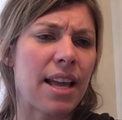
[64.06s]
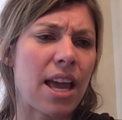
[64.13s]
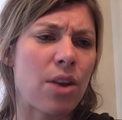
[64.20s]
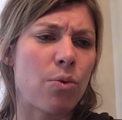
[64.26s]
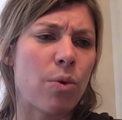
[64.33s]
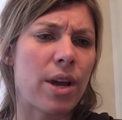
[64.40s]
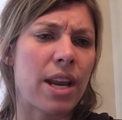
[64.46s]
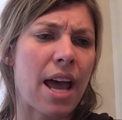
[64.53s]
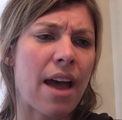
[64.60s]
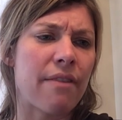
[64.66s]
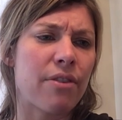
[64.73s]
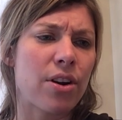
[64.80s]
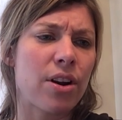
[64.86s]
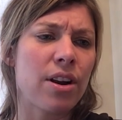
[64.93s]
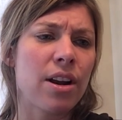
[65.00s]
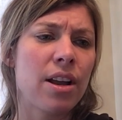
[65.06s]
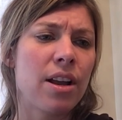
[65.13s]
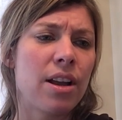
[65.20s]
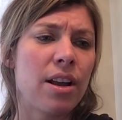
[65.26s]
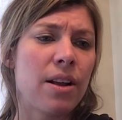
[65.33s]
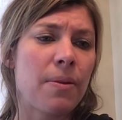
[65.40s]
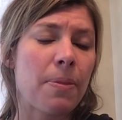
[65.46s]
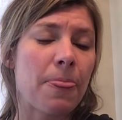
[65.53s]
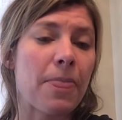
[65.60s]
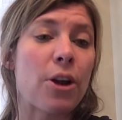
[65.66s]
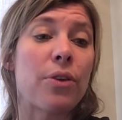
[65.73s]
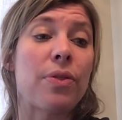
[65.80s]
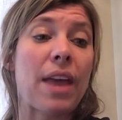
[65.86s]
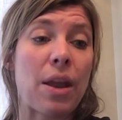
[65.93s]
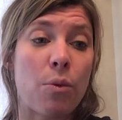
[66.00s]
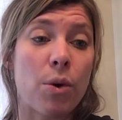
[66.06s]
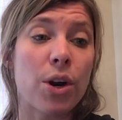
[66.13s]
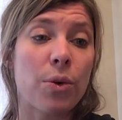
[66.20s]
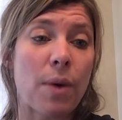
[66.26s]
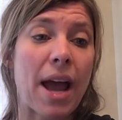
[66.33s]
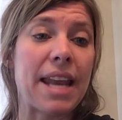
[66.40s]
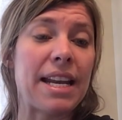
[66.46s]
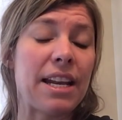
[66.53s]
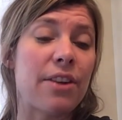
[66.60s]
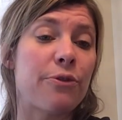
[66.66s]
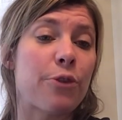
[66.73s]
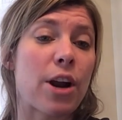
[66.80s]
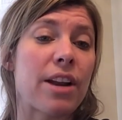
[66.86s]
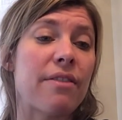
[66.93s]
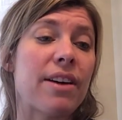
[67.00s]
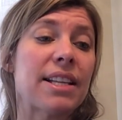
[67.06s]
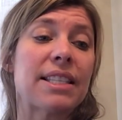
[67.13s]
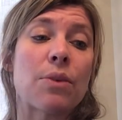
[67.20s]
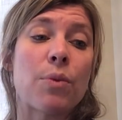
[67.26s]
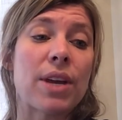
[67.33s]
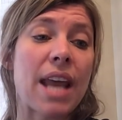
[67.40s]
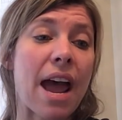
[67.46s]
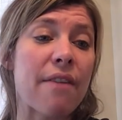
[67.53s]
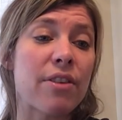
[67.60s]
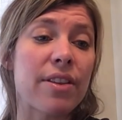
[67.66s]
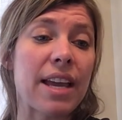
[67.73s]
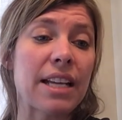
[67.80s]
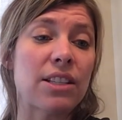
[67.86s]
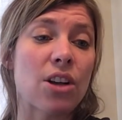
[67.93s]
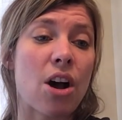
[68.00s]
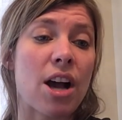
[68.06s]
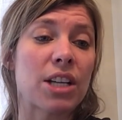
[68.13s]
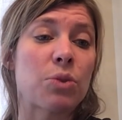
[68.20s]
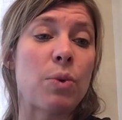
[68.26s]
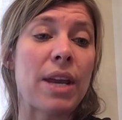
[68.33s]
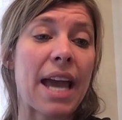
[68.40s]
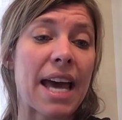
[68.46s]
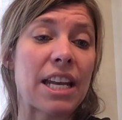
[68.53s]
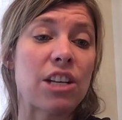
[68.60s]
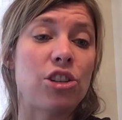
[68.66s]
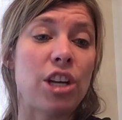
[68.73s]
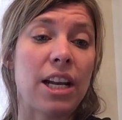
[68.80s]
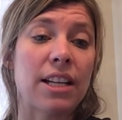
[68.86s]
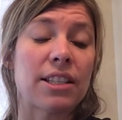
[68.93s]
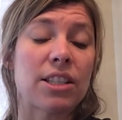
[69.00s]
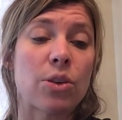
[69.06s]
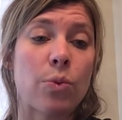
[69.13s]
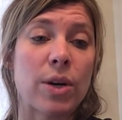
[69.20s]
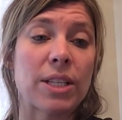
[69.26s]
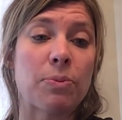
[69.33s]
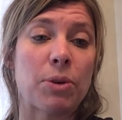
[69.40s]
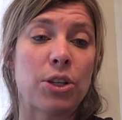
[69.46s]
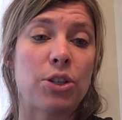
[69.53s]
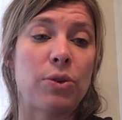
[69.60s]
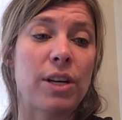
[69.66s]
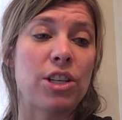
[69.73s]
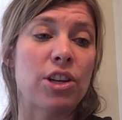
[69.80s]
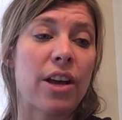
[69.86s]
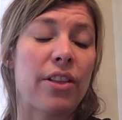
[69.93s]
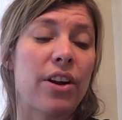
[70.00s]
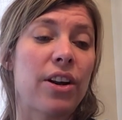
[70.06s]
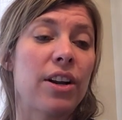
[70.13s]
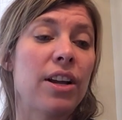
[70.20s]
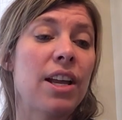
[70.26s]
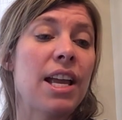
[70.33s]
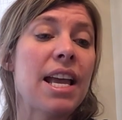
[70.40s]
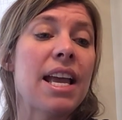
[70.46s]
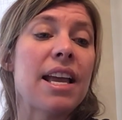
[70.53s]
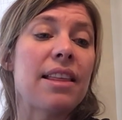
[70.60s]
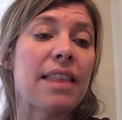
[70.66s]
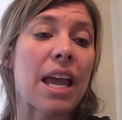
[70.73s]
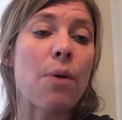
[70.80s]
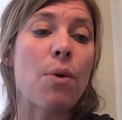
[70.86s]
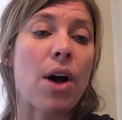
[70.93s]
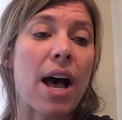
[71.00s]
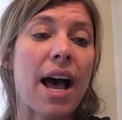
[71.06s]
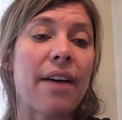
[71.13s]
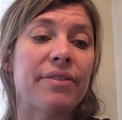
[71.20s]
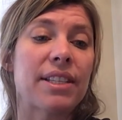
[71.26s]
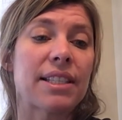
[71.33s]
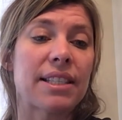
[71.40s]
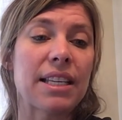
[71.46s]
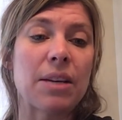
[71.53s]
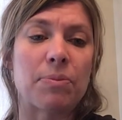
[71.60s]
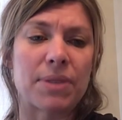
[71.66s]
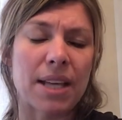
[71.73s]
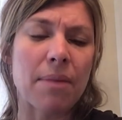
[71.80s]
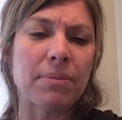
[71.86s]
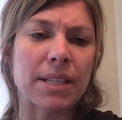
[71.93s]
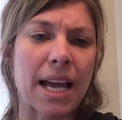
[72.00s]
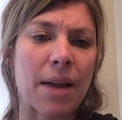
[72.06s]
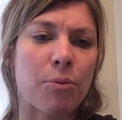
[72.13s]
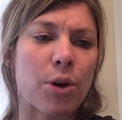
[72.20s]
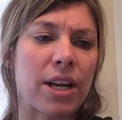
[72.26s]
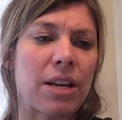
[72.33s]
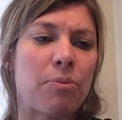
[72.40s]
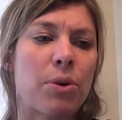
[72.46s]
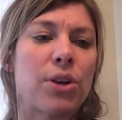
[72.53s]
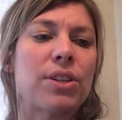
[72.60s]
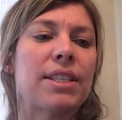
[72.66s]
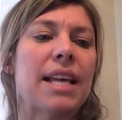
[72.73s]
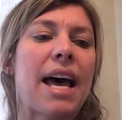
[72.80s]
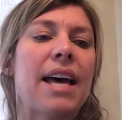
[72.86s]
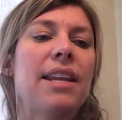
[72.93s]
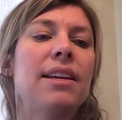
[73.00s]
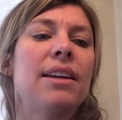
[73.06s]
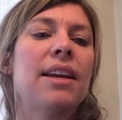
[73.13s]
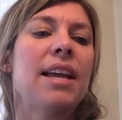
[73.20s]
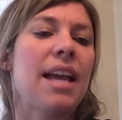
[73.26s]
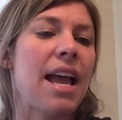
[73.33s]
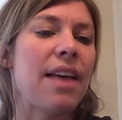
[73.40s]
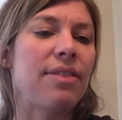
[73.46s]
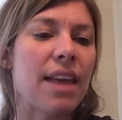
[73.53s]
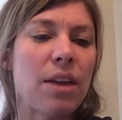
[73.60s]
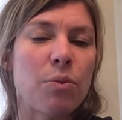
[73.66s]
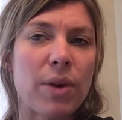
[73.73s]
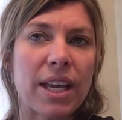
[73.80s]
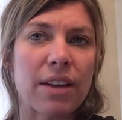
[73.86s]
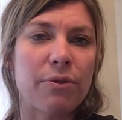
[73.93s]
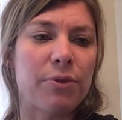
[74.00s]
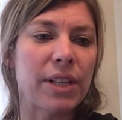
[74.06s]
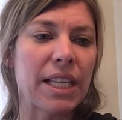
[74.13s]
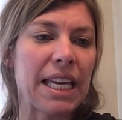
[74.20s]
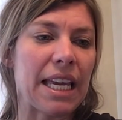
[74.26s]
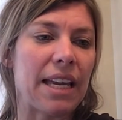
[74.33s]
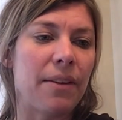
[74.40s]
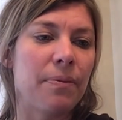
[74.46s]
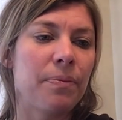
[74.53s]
and they were riding in front of us, and whenever they talked, we had a chance to whisper to each other. They will have to sleep sometime, Running Bird said, and then we can flee.